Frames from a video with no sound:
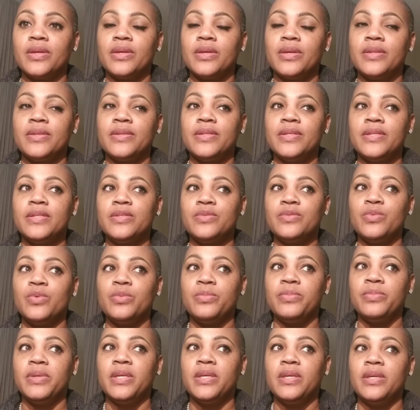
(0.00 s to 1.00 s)
this will
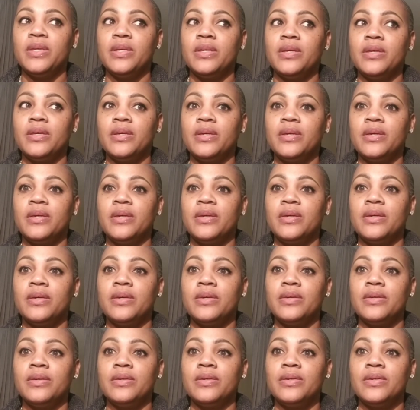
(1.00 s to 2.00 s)
be
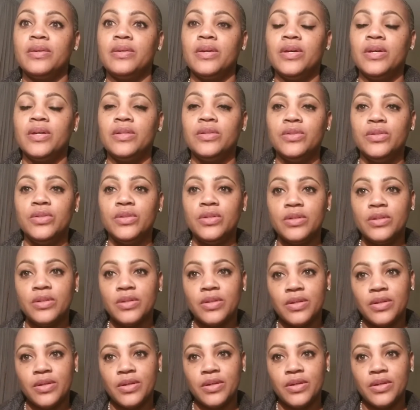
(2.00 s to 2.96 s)
a look.